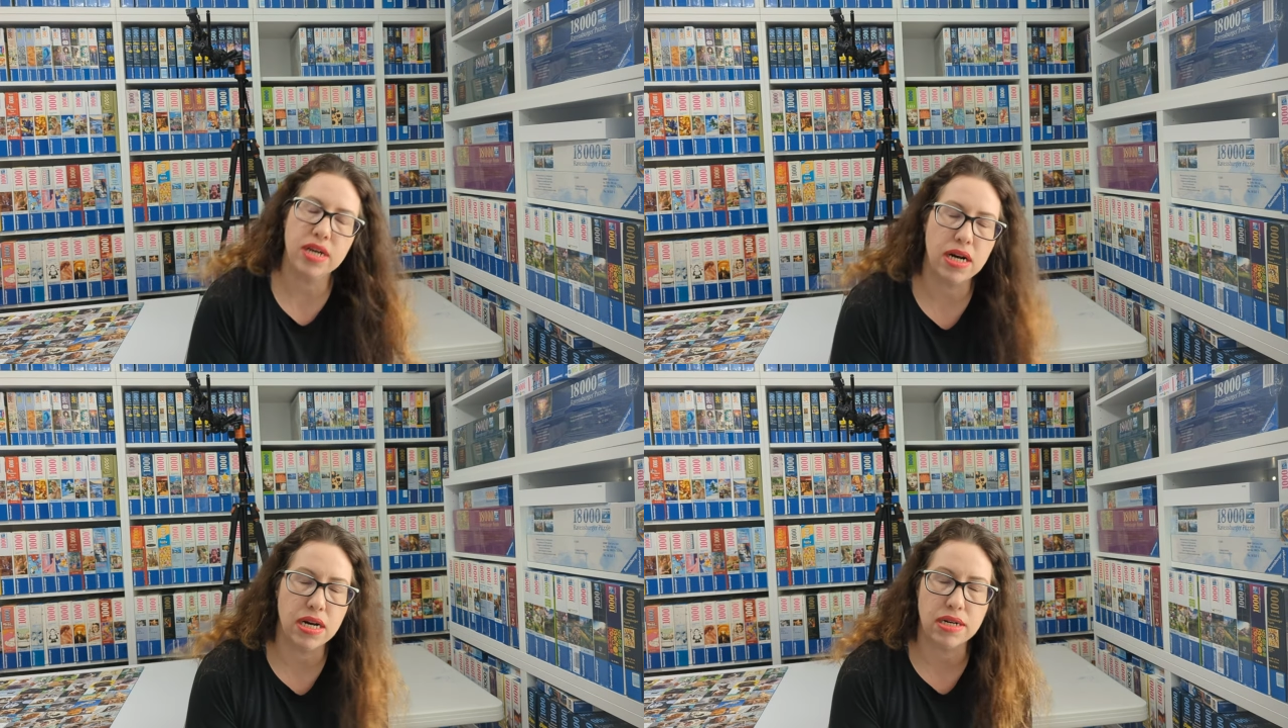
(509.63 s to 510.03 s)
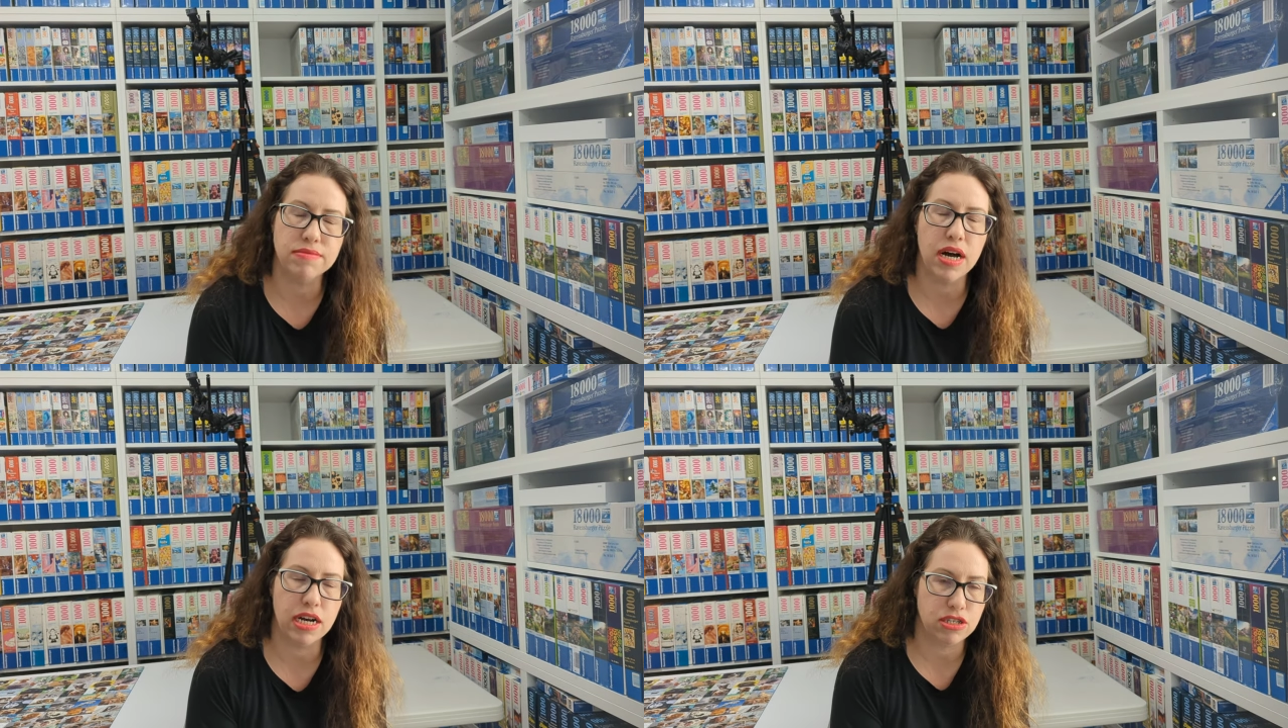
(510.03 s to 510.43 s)
Uh,
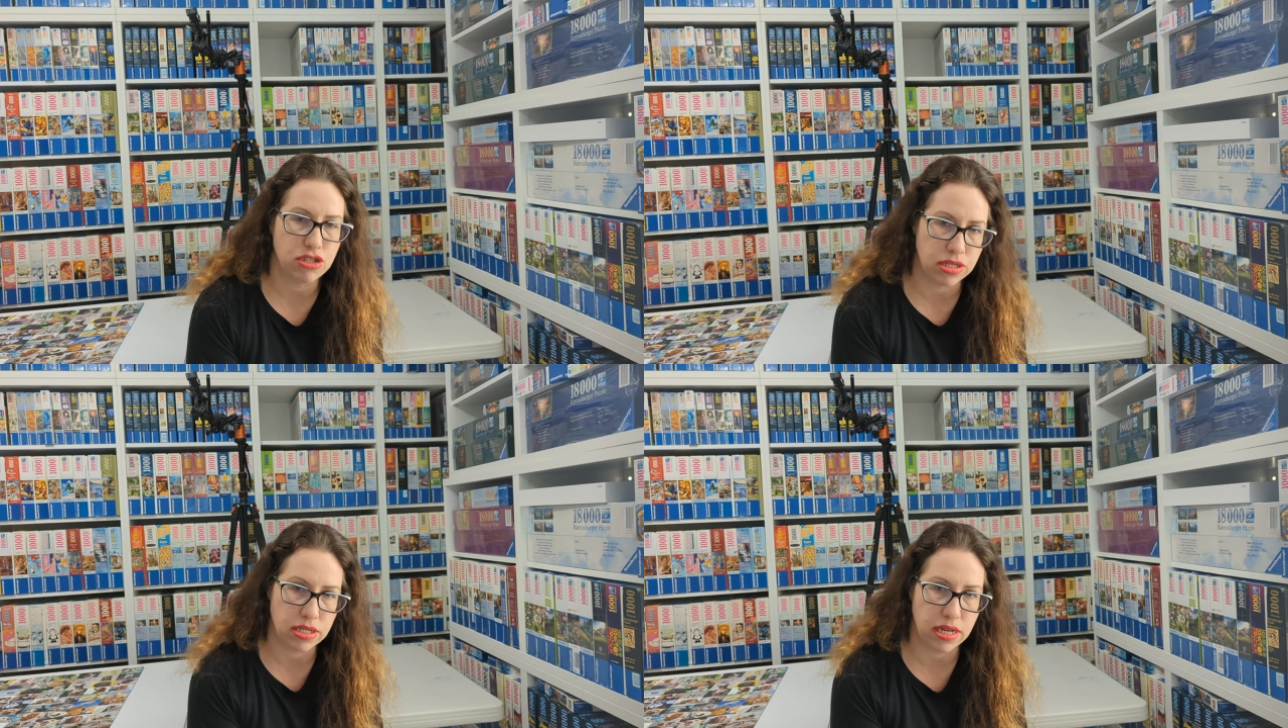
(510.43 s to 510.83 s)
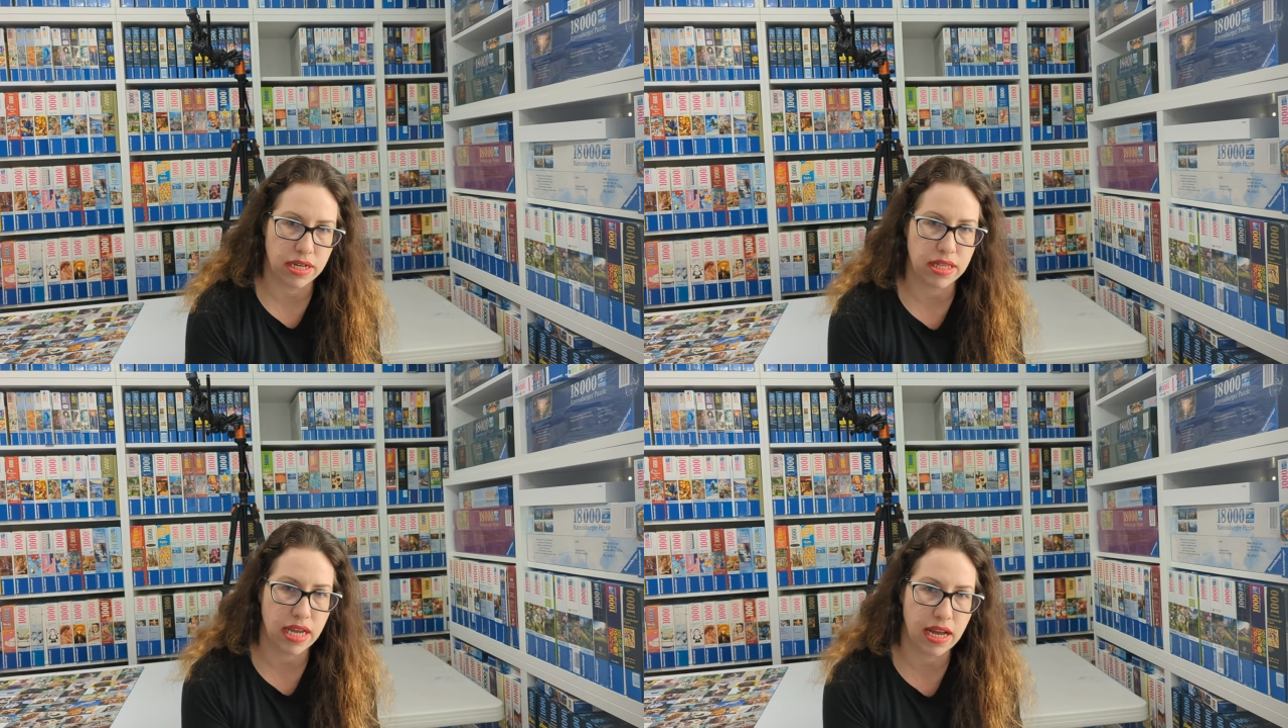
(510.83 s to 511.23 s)
actually, like
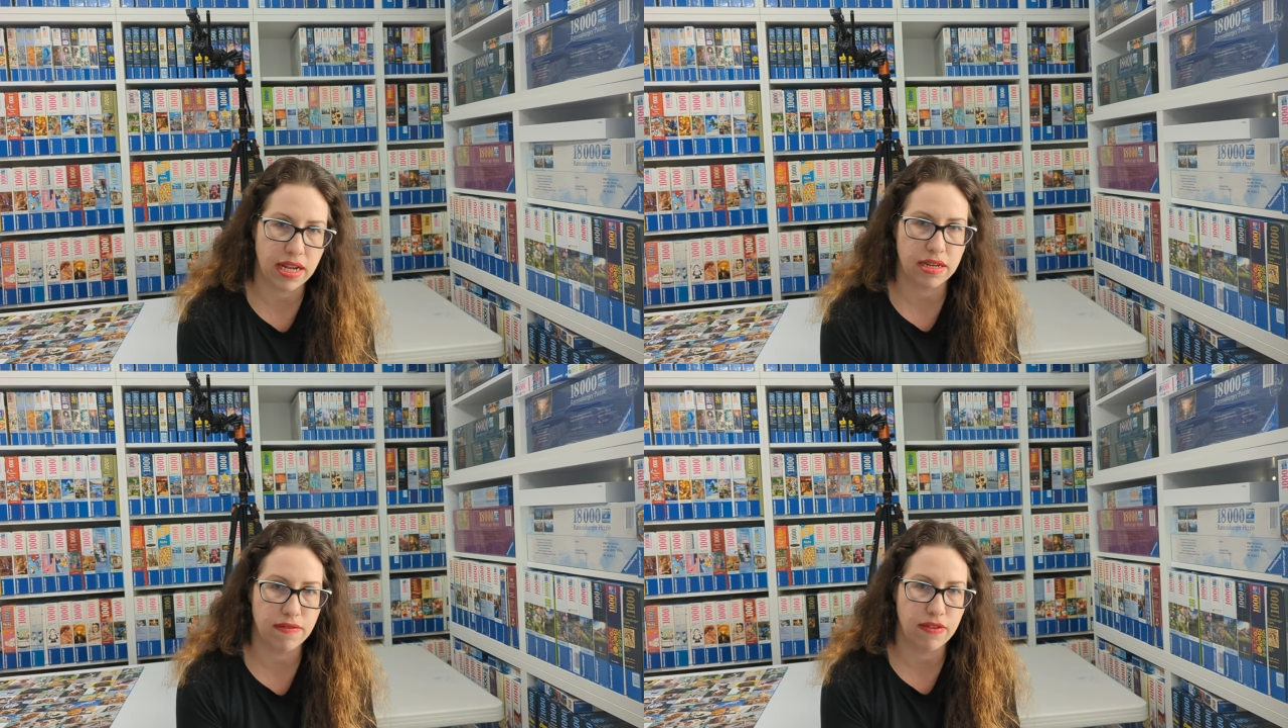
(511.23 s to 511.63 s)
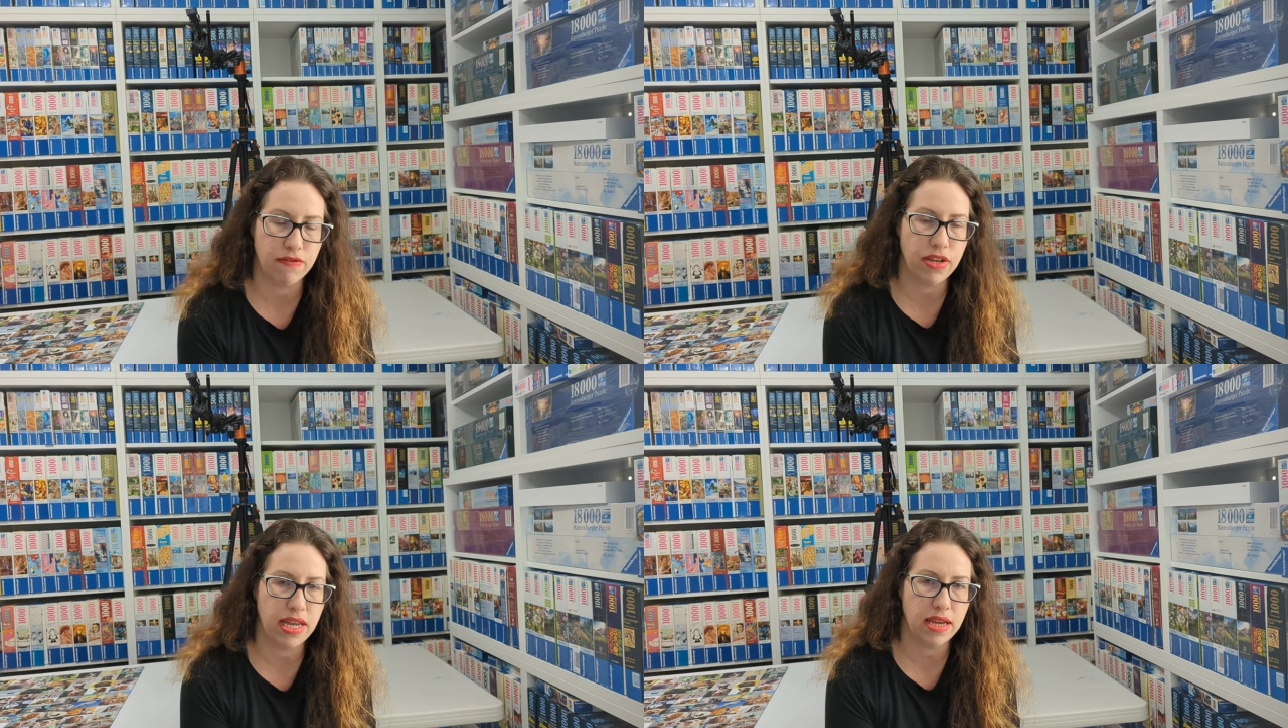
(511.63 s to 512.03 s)
at the end of the
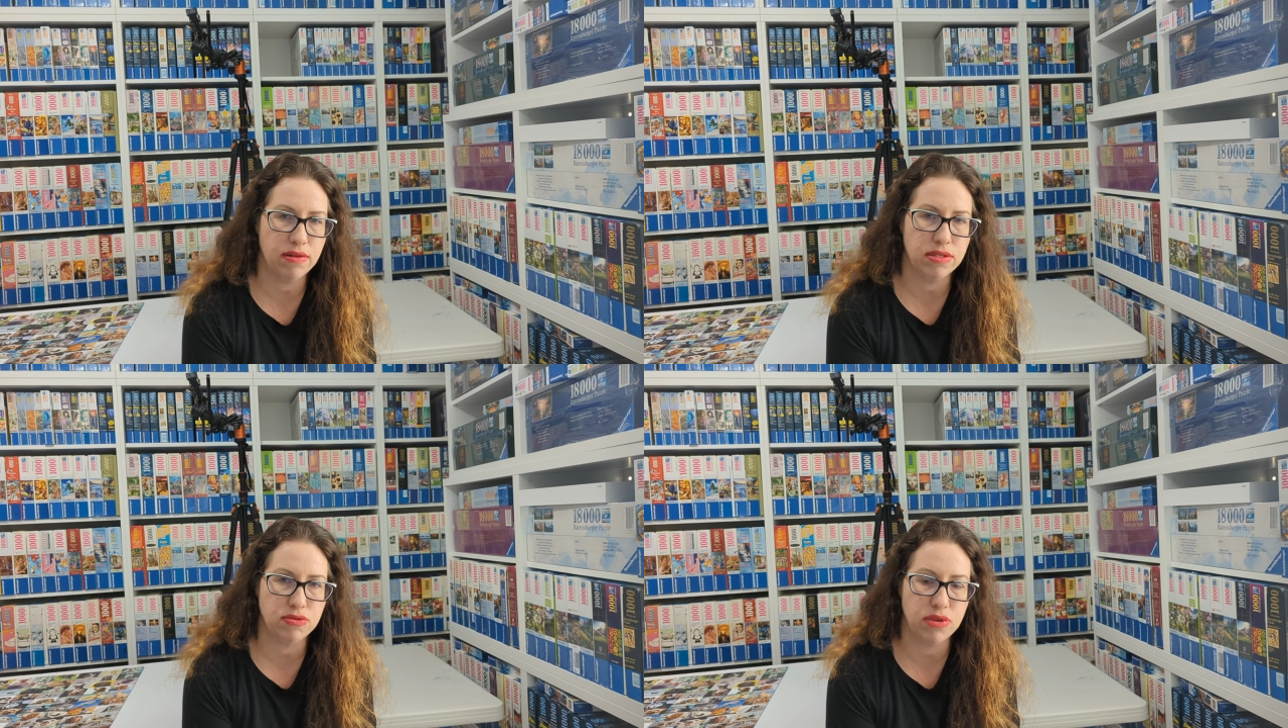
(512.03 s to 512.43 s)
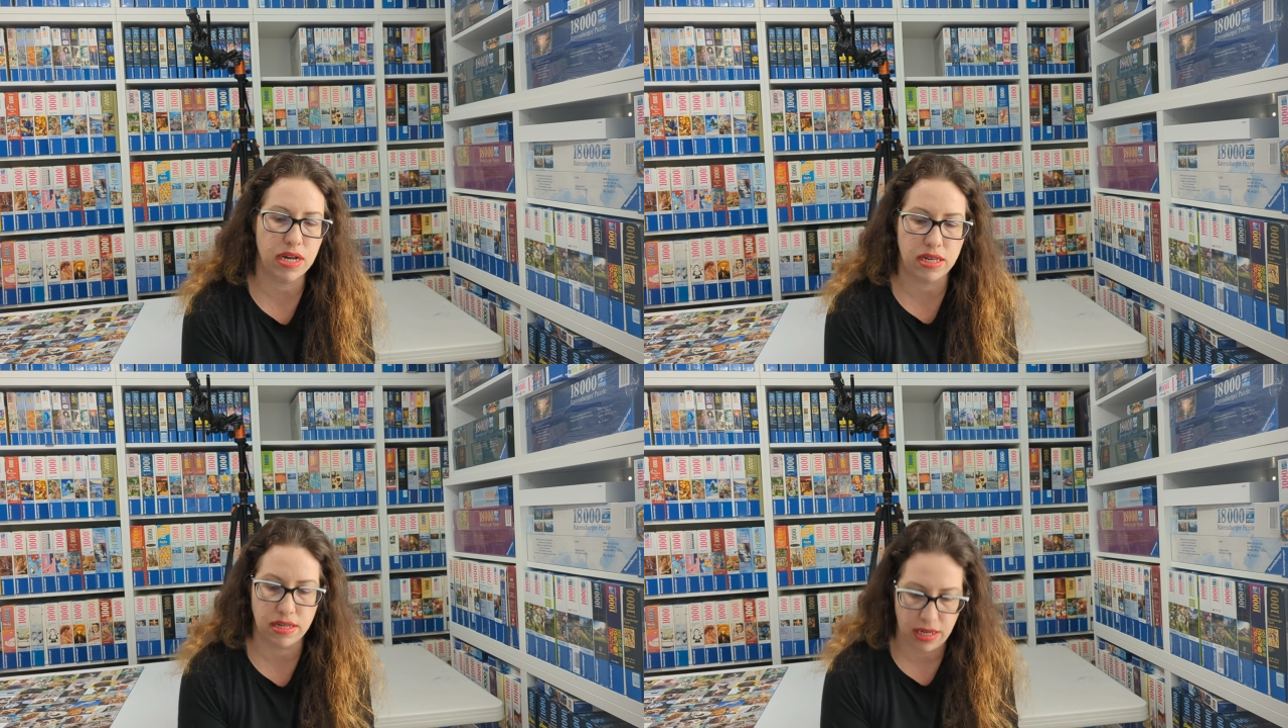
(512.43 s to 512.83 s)
video as
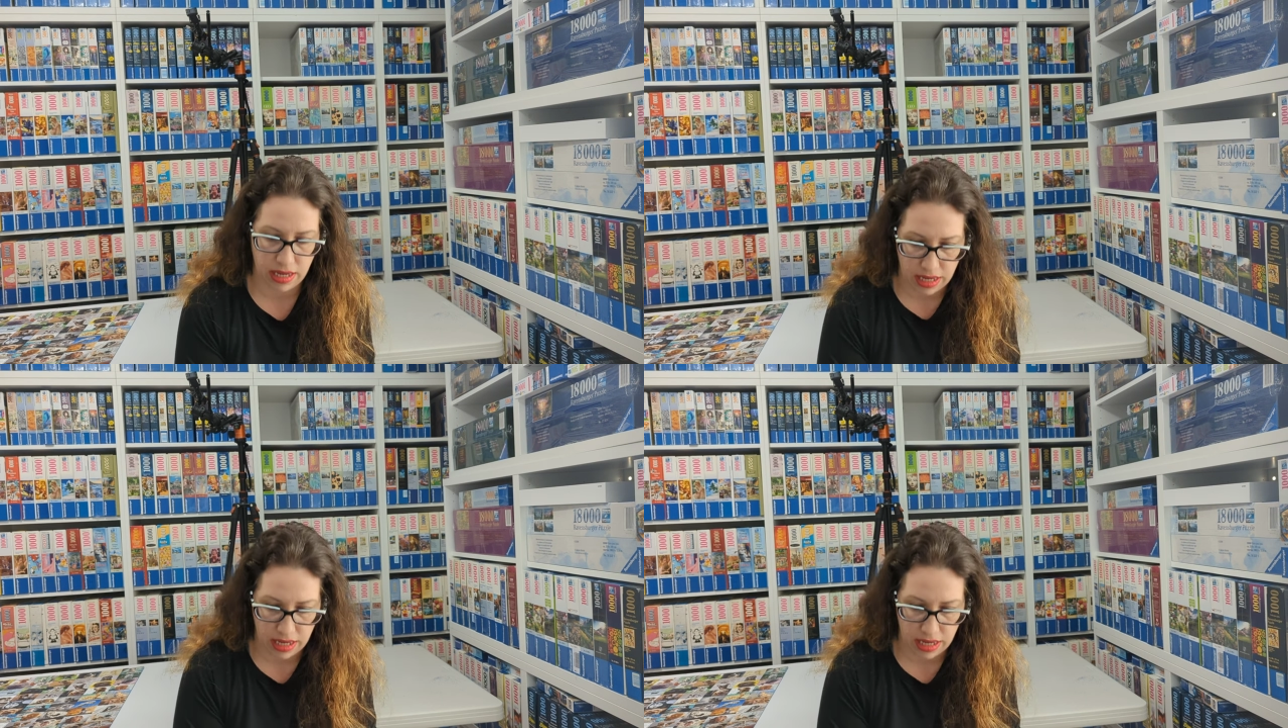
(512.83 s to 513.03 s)
well.